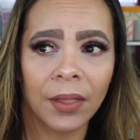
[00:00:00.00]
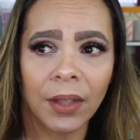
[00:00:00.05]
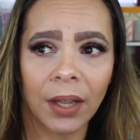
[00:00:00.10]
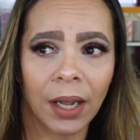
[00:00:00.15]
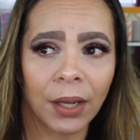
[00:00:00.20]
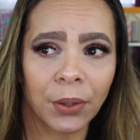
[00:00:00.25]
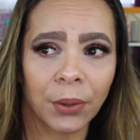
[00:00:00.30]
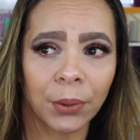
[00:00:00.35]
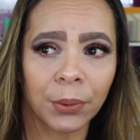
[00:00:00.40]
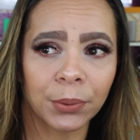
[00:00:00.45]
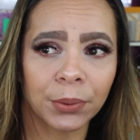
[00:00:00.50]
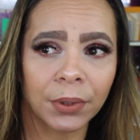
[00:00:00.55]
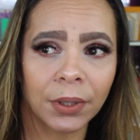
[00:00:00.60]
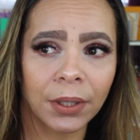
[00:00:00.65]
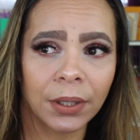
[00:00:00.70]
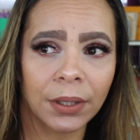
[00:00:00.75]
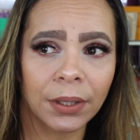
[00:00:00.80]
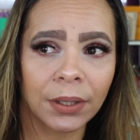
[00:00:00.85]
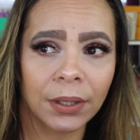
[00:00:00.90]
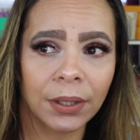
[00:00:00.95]
that I own
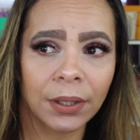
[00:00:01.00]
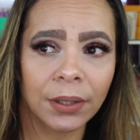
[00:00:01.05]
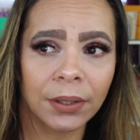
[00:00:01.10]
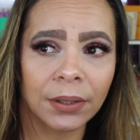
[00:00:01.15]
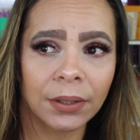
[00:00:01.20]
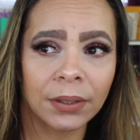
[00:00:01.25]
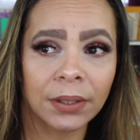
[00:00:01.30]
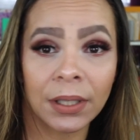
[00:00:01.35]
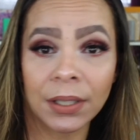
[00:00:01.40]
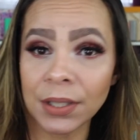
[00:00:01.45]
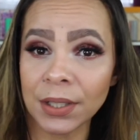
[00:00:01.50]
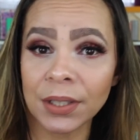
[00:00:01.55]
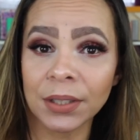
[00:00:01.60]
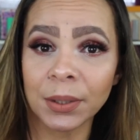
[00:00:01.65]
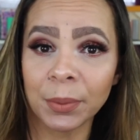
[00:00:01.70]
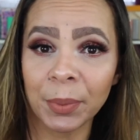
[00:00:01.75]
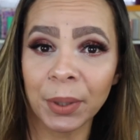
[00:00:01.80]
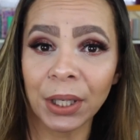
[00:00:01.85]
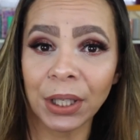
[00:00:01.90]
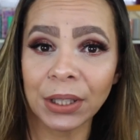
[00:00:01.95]
that is
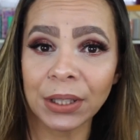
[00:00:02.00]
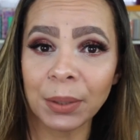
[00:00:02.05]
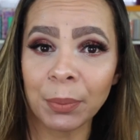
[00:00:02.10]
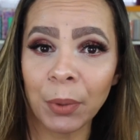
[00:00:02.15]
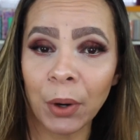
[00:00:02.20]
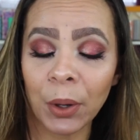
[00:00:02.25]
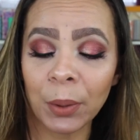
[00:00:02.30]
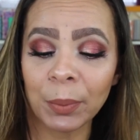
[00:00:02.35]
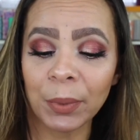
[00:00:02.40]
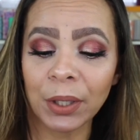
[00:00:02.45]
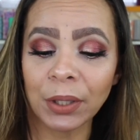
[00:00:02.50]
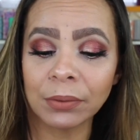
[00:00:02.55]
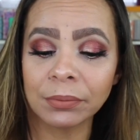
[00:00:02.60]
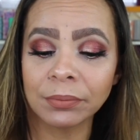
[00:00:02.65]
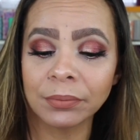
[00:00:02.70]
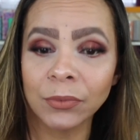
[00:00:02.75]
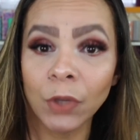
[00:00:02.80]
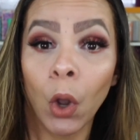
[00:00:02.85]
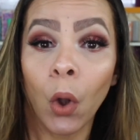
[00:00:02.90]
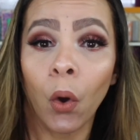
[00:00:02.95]
in the pink
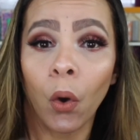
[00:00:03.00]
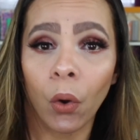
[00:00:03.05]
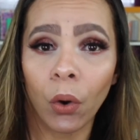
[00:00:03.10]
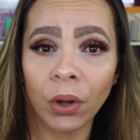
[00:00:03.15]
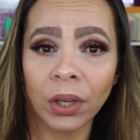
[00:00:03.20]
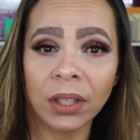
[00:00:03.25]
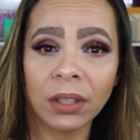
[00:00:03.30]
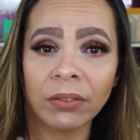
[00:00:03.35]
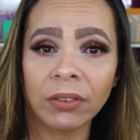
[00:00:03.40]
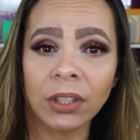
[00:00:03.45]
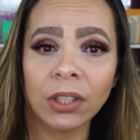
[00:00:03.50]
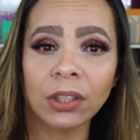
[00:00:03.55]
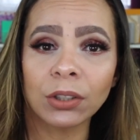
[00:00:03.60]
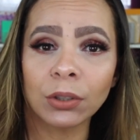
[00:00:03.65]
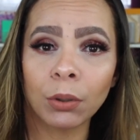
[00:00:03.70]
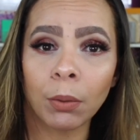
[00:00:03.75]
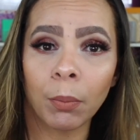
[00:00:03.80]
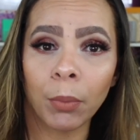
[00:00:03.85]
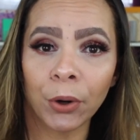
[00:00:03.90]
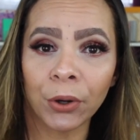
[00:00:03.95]
department. Or even a
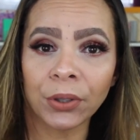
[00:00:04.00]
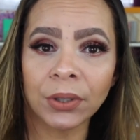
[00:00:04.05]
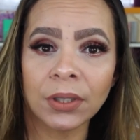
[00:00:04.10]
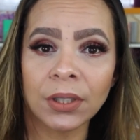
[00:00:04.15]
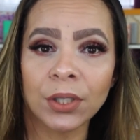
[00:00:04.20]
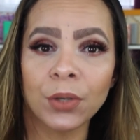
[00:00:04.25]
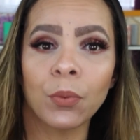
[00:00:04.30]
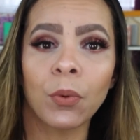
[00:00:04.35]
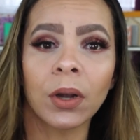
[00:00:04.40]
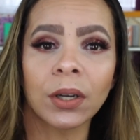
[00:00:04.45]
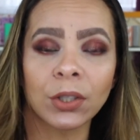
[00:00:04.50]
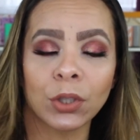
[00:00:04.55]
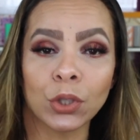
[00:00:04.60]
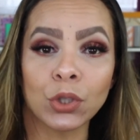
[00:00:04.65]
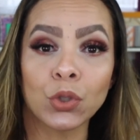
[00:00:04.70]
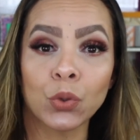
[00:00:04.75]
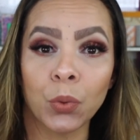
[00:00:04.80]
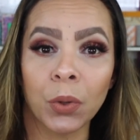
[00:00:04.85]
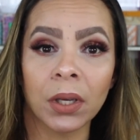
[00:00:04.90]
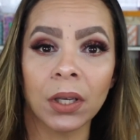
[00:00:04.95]
little burgundy one
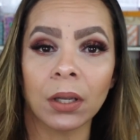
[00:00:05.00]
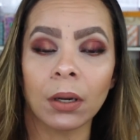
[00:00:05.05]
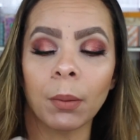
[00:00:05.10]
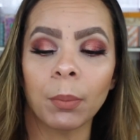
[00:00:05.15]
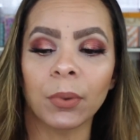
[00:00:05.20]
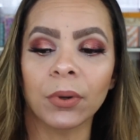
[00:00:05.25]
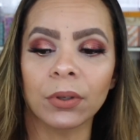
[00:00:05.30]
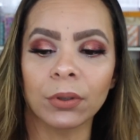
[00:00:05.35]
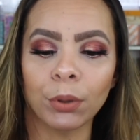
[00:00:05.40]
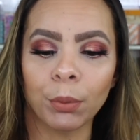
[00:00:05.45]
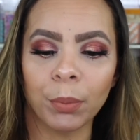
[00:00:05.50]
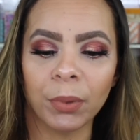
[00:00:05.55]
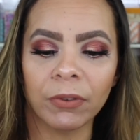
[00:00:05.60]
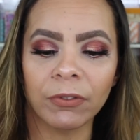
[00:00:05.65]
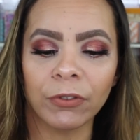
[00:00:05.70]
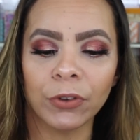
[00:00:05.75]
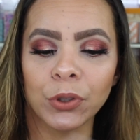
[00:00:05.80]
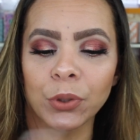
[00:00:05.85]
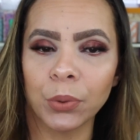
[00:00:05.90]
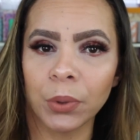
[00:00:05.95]
could tweak it up a little
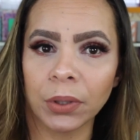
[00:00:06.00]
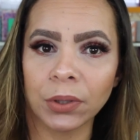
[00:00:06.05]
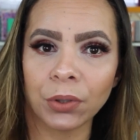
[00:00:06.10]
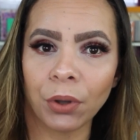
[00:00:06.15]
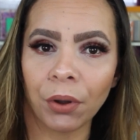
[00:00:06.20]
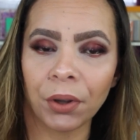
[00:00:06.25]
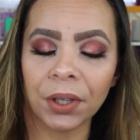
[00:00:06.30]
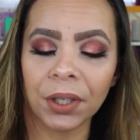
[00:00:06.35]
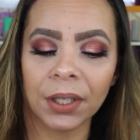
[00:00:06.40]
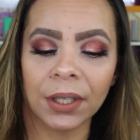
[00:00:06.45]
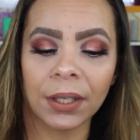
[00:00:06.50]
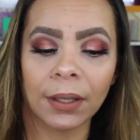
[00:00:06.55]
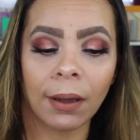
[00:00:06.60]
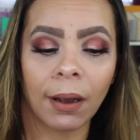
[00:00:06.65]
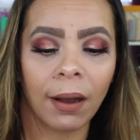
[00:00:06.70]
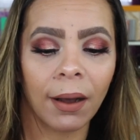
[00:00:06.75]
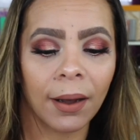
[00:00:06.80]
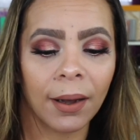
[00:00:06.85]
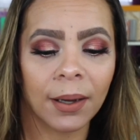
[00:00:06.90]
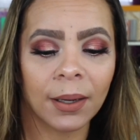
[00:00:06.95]
bit for you and darken it.
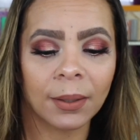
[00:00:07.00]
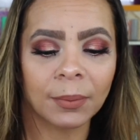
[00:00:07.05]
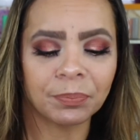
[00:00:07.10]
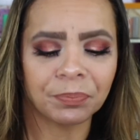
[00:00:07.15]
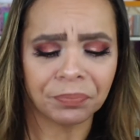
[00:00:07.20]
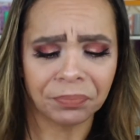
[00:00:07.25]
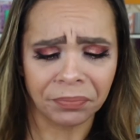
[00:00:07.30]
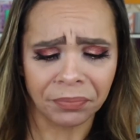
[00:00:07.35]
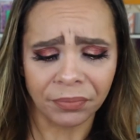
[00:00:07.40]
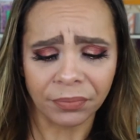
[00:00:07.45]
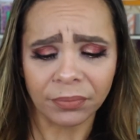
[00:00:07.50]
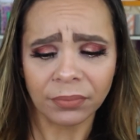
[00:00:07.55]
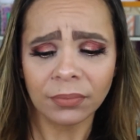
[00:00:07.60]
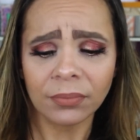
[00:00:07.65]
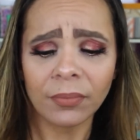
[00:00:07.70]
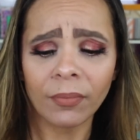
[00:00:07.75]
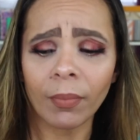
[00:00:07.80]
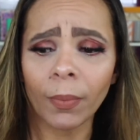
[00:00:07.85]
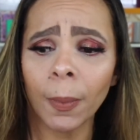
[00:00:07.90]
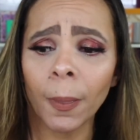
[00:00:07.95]

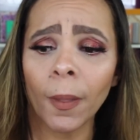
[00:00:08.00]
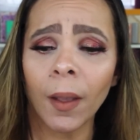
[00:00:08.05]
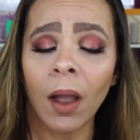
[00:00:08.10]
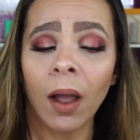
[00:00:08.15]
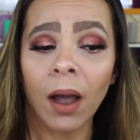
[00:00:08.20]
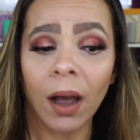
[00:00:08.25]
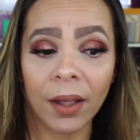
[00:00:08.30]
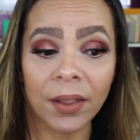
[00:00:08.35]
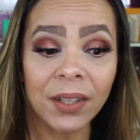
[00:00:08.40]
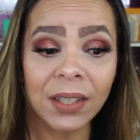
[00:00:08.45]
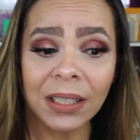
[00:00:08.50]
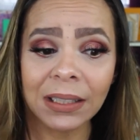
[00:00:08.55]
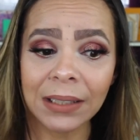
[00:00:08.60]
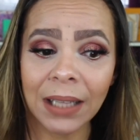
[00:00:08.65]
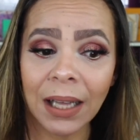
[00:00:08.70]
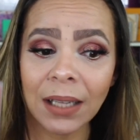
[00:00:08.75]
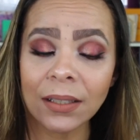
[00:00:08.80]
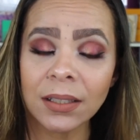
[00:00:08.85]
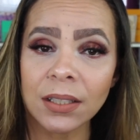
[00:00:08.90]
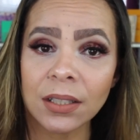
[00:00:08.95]
Other than
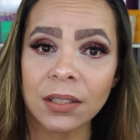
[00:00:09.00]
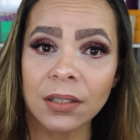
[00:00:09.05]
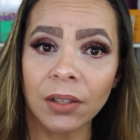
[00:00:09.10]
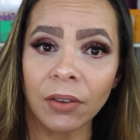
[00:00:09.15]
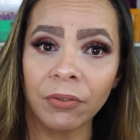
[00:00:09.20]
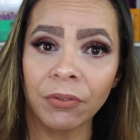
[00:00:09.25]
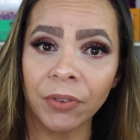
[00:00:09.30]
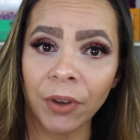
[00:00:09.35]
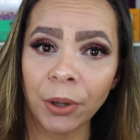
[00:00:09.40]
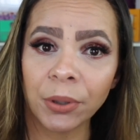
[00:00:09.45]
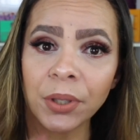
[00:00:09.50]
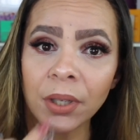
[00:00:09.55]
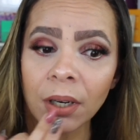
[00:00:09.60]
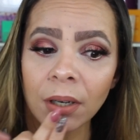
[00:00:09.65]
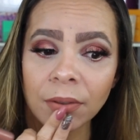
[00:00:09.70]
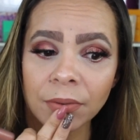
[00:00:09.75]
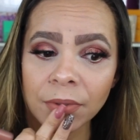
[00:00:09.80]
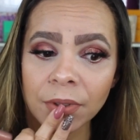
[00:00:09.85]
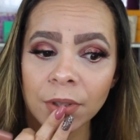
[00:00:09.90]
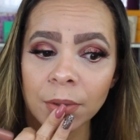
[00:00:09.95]
that, it's a very
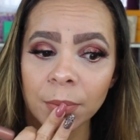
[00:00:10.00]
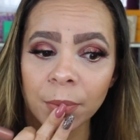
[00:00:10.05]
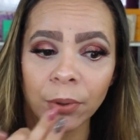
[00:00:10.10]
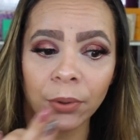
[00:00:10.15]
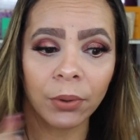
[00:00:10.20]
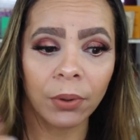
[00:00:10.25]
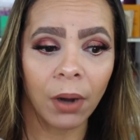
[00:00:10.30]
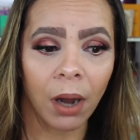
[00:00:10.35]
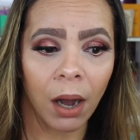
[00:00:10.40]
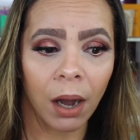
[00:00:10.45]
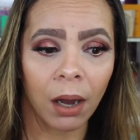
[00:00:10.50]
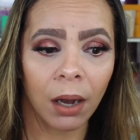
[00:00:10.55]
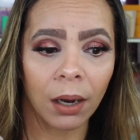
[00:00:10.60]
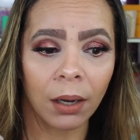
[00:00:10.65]
comfortable,